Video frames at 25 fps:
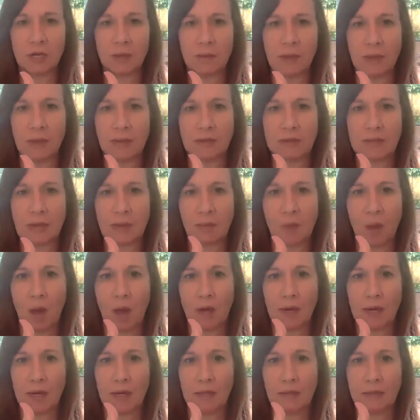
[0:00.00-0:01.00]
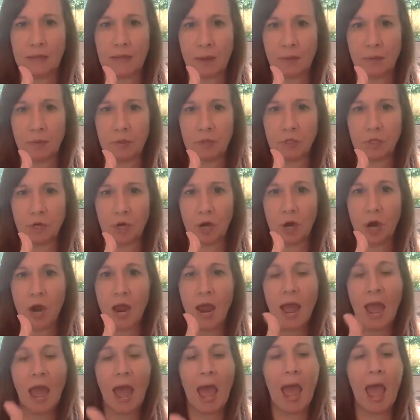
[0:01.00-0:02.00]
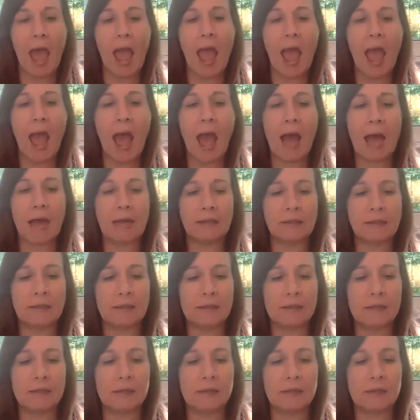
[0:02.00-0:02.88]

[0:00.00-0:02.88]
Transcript: it melts at body temperature, and